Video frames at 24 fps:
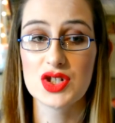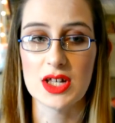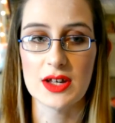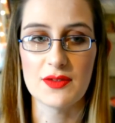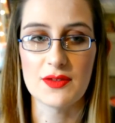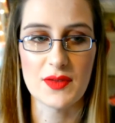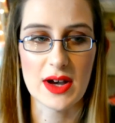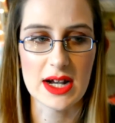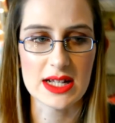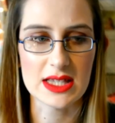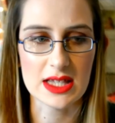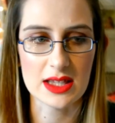In
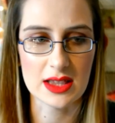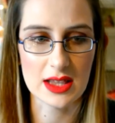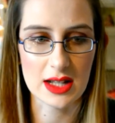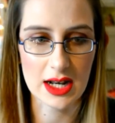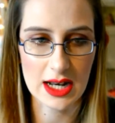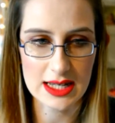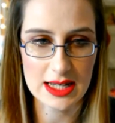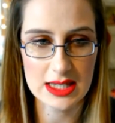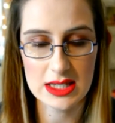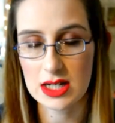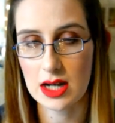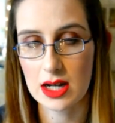fact, the
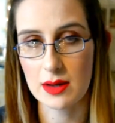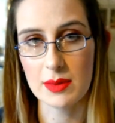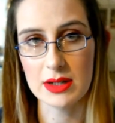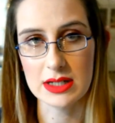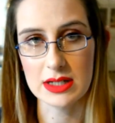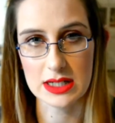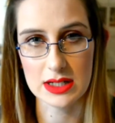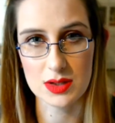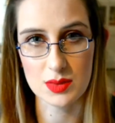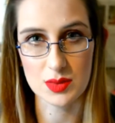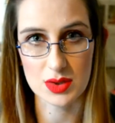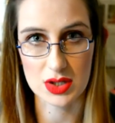last time I
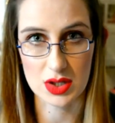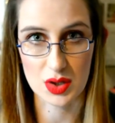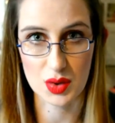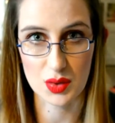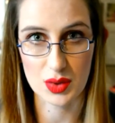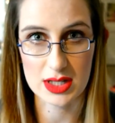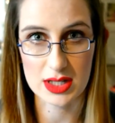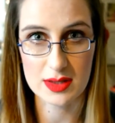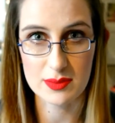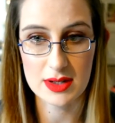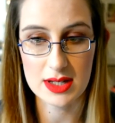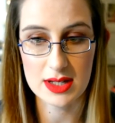did was at
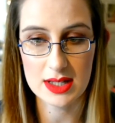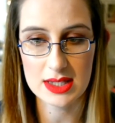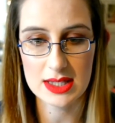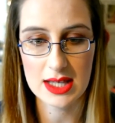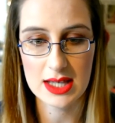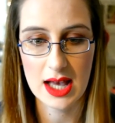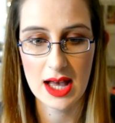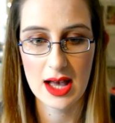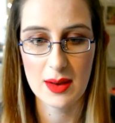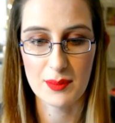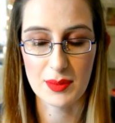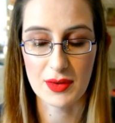Christmas.
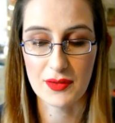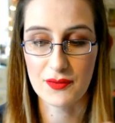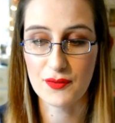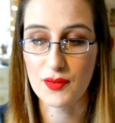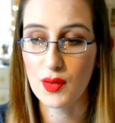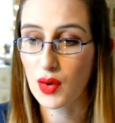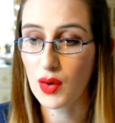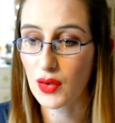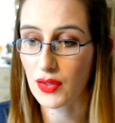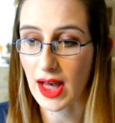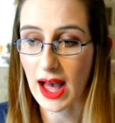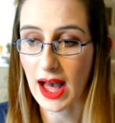
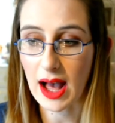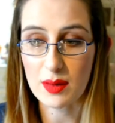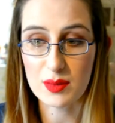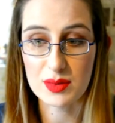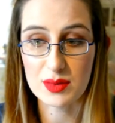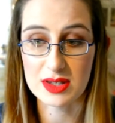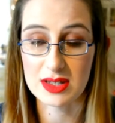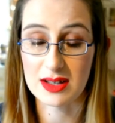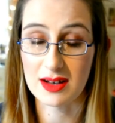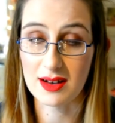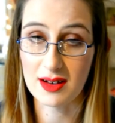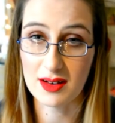Before that
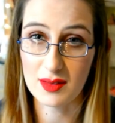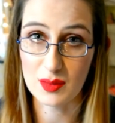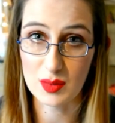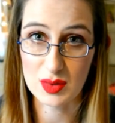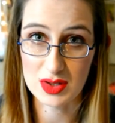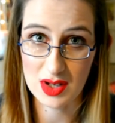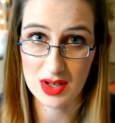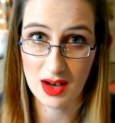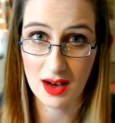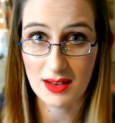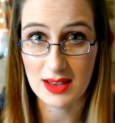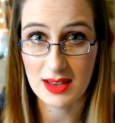was
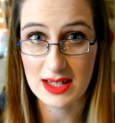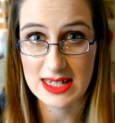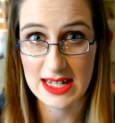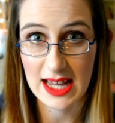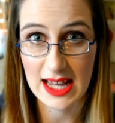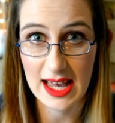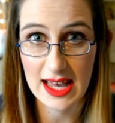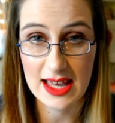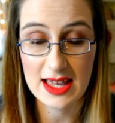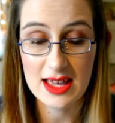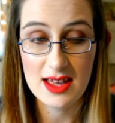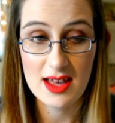
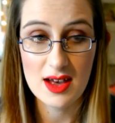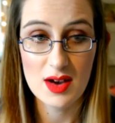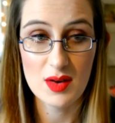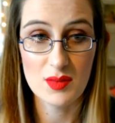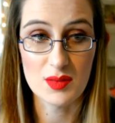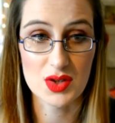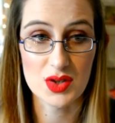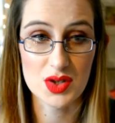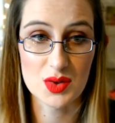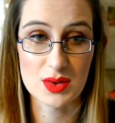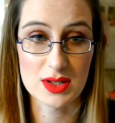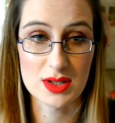holiday,
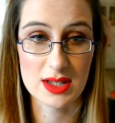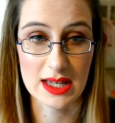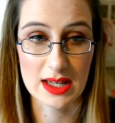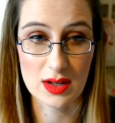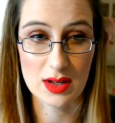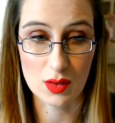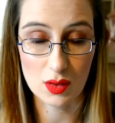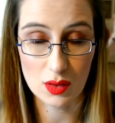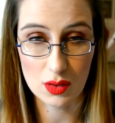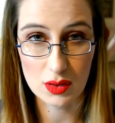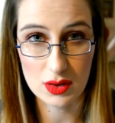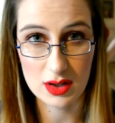which was like
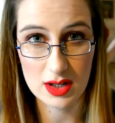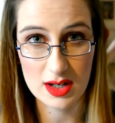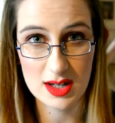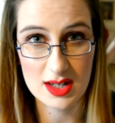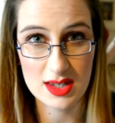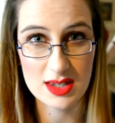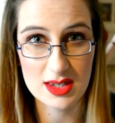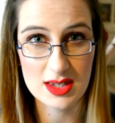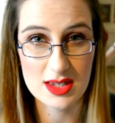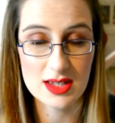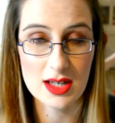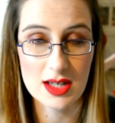
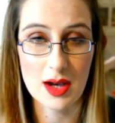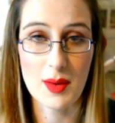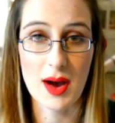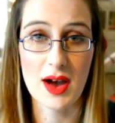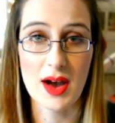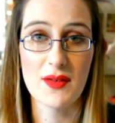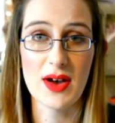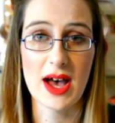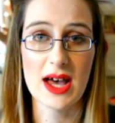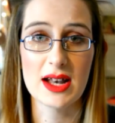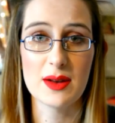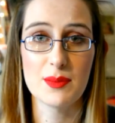August. So I've
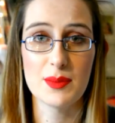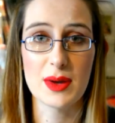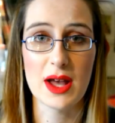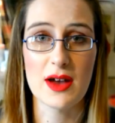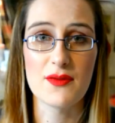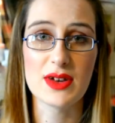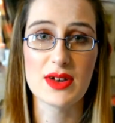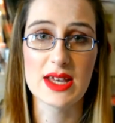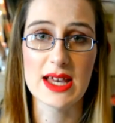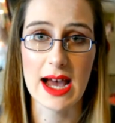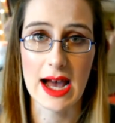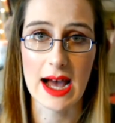had a bit of
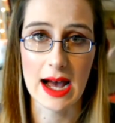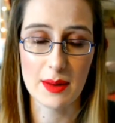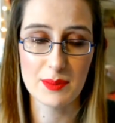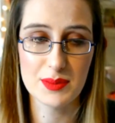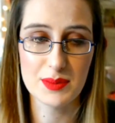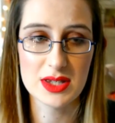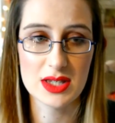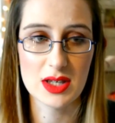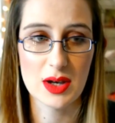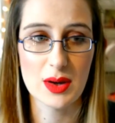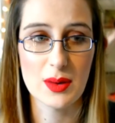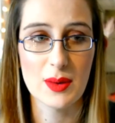a gap.
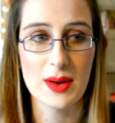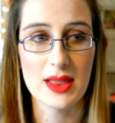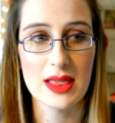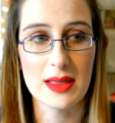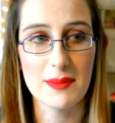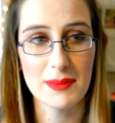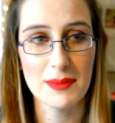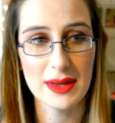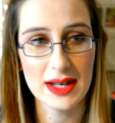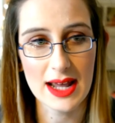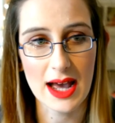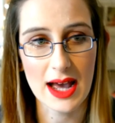So at the
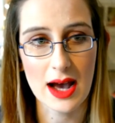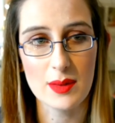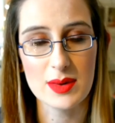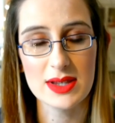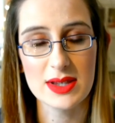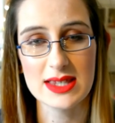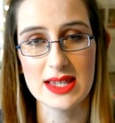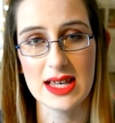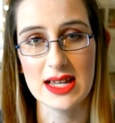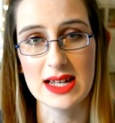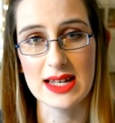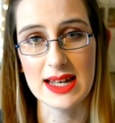minute, I would
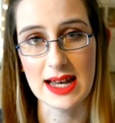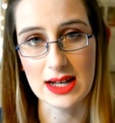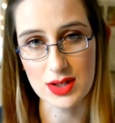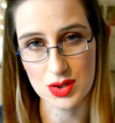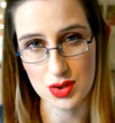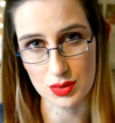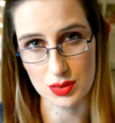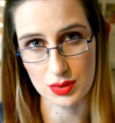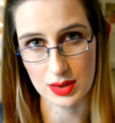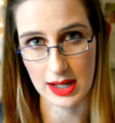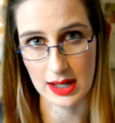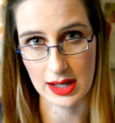say
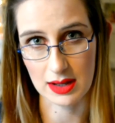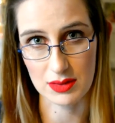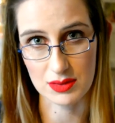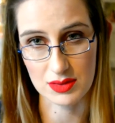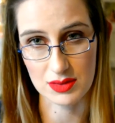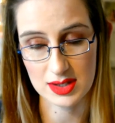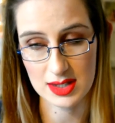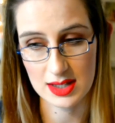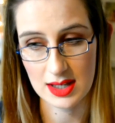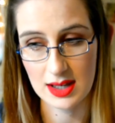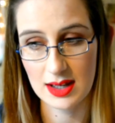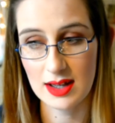natural
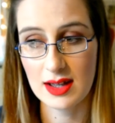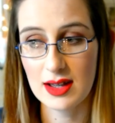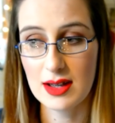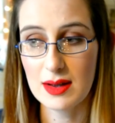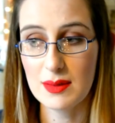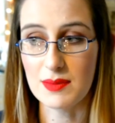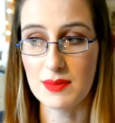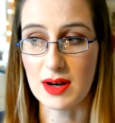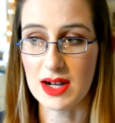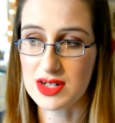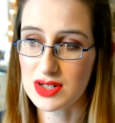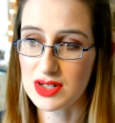nails.
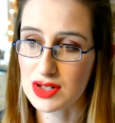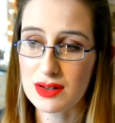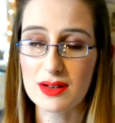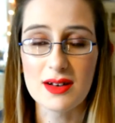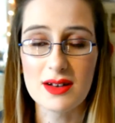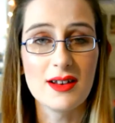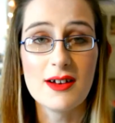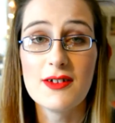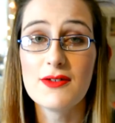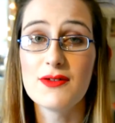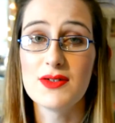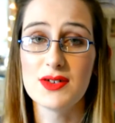But I do
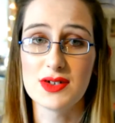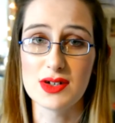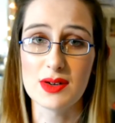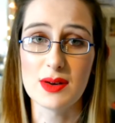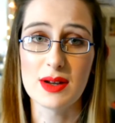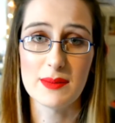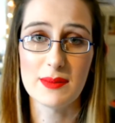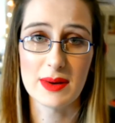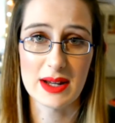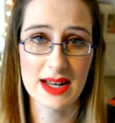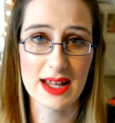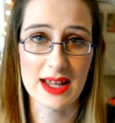love doing
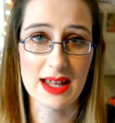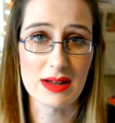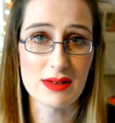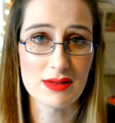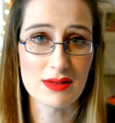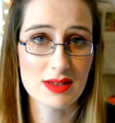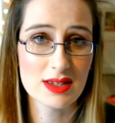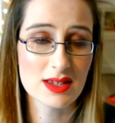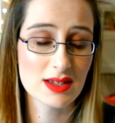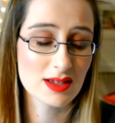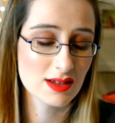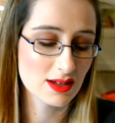my
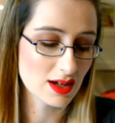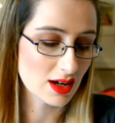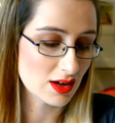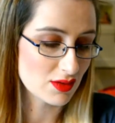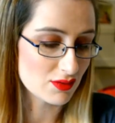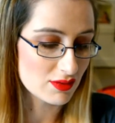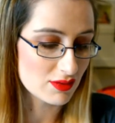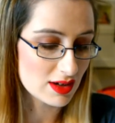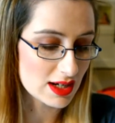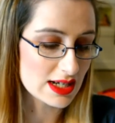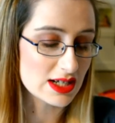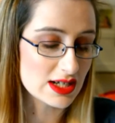nails. I
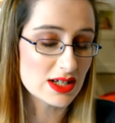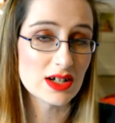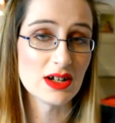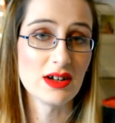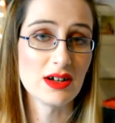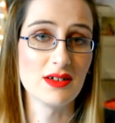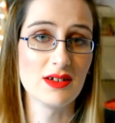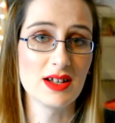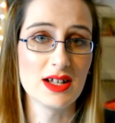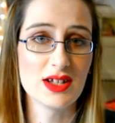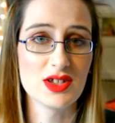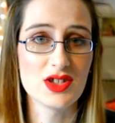really do.
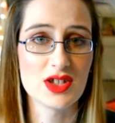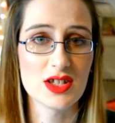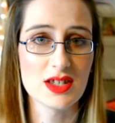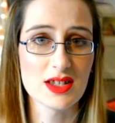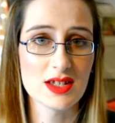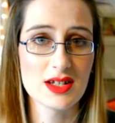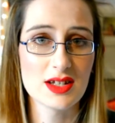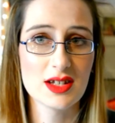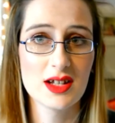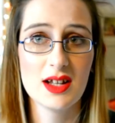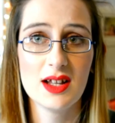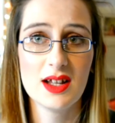It's
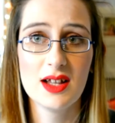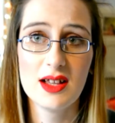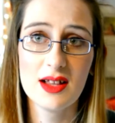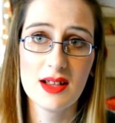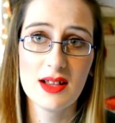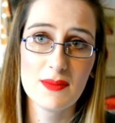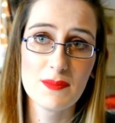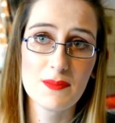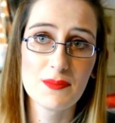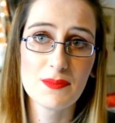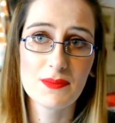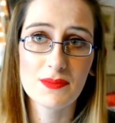just,
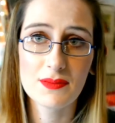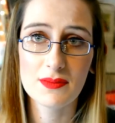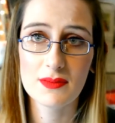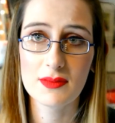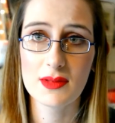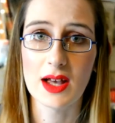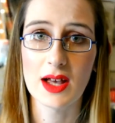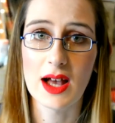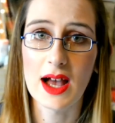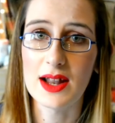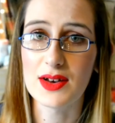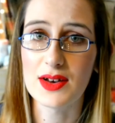
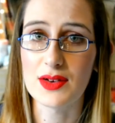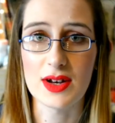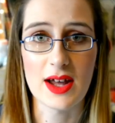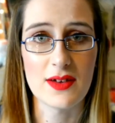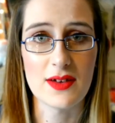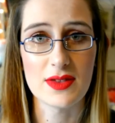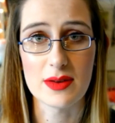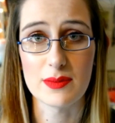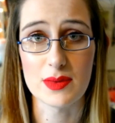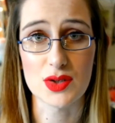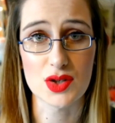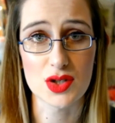I don't have
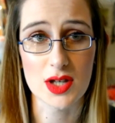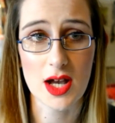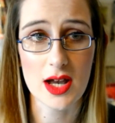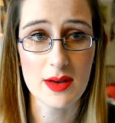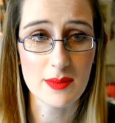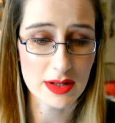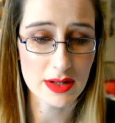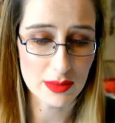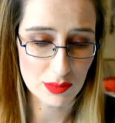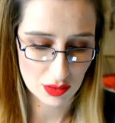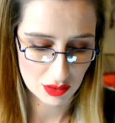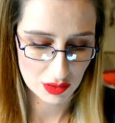that much time
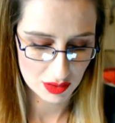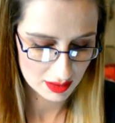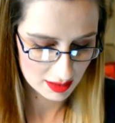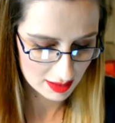anymore.